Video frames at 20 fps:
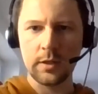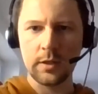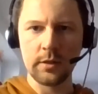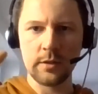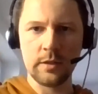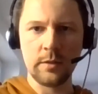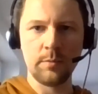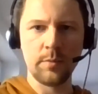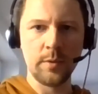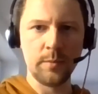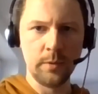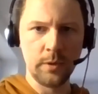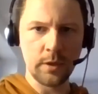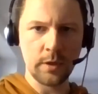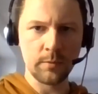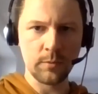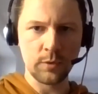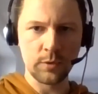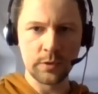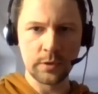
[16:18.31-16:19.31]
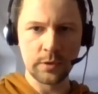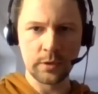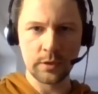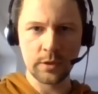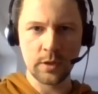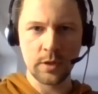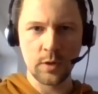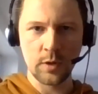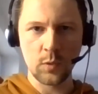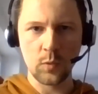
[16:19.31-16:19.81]
is the people
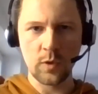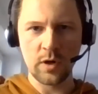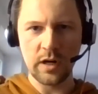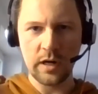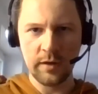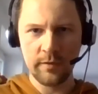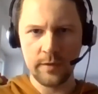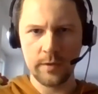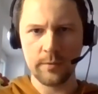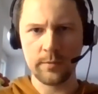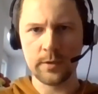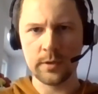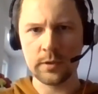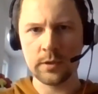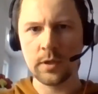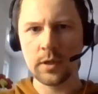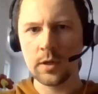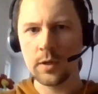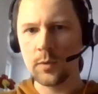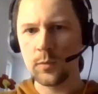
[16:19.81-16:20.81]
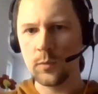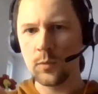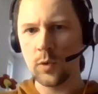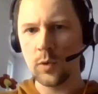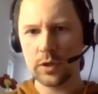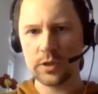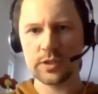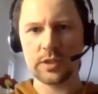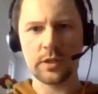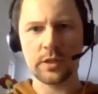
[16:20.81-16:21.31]
component, where everyone
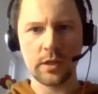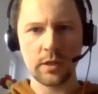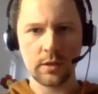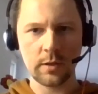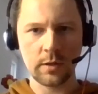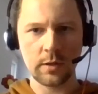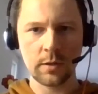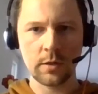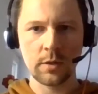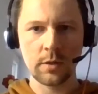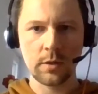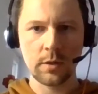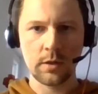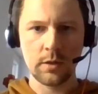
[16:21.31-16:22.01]
works together